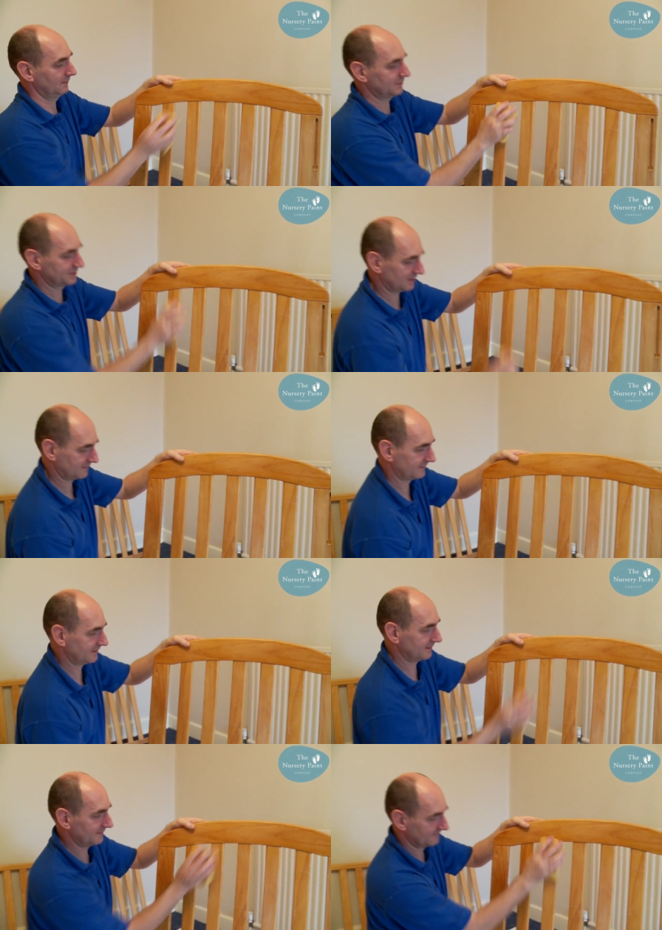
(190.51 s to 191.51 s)
wash it off
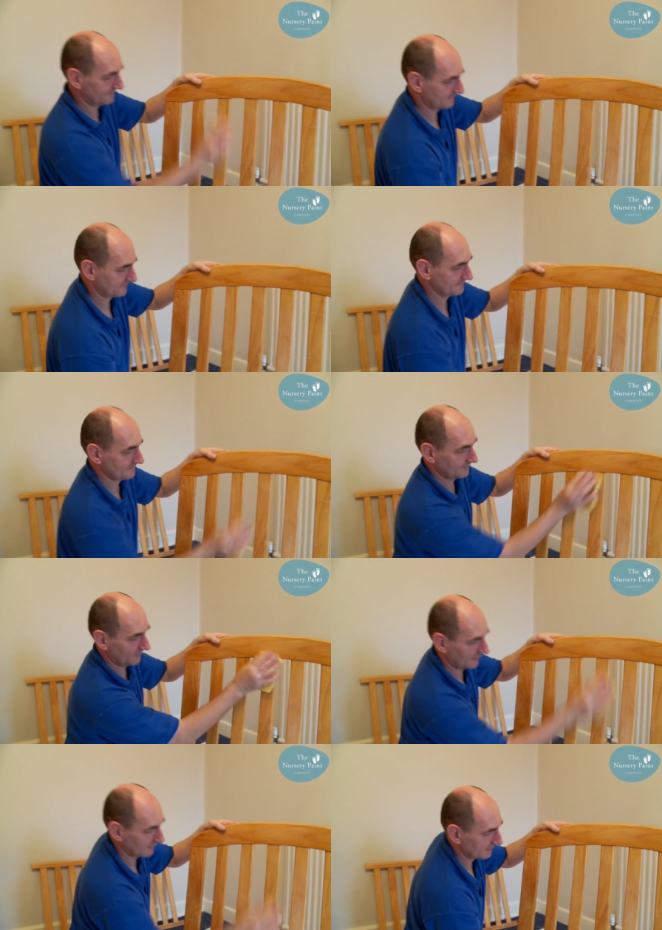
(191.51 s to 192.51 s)
rather.
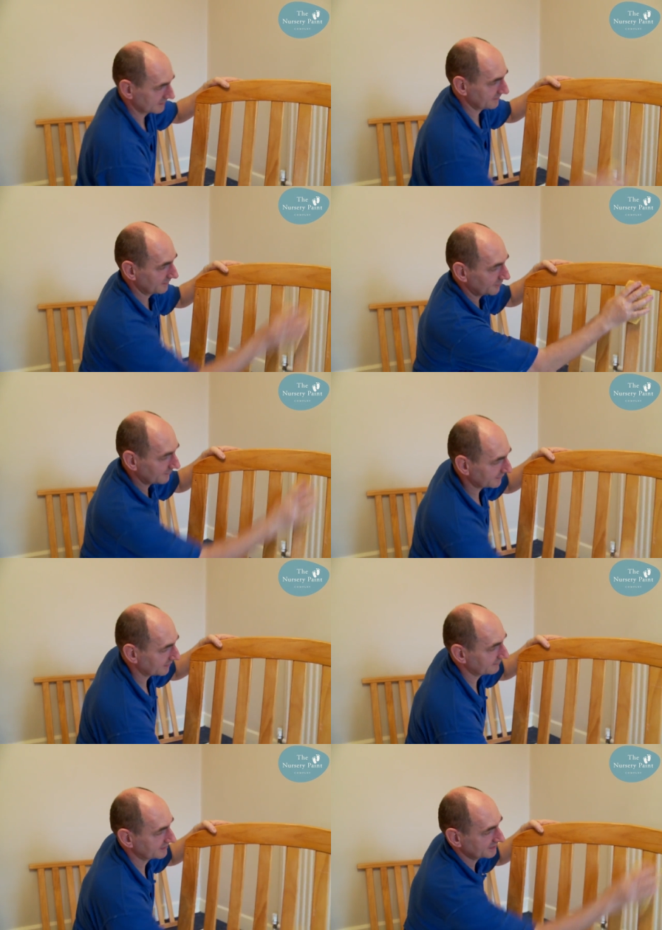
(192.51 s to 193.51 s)
So you're removing
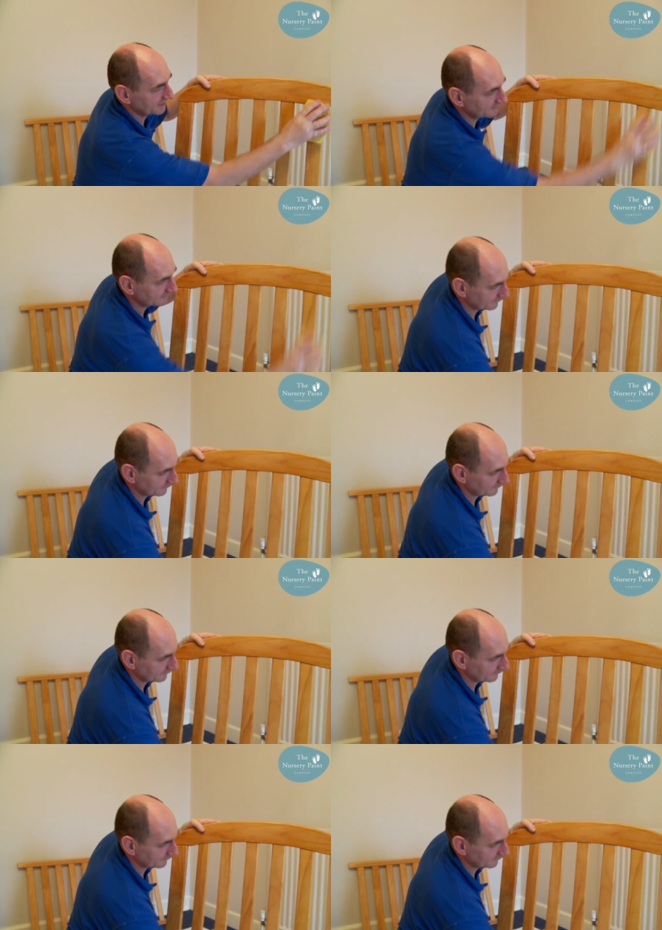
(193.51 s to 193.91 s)
all the residue.